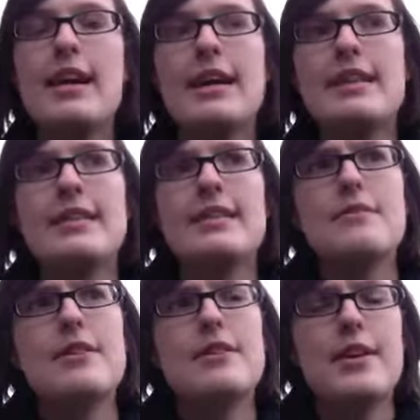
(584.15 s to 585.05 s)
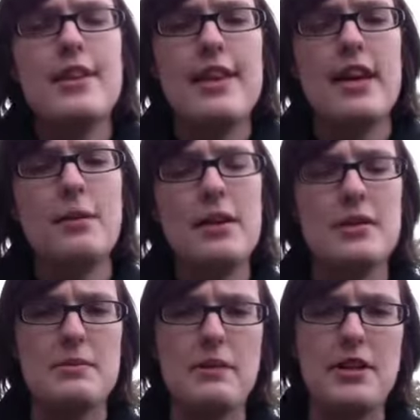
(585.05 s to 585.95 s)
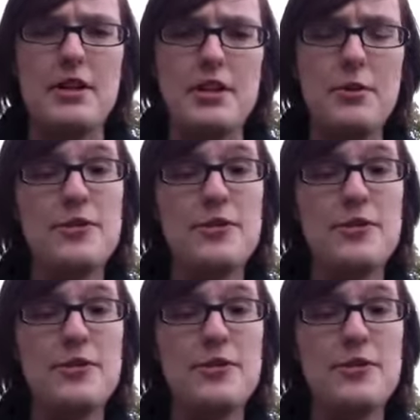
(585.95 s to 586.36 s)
I'm just trying to think, what else am I going to do?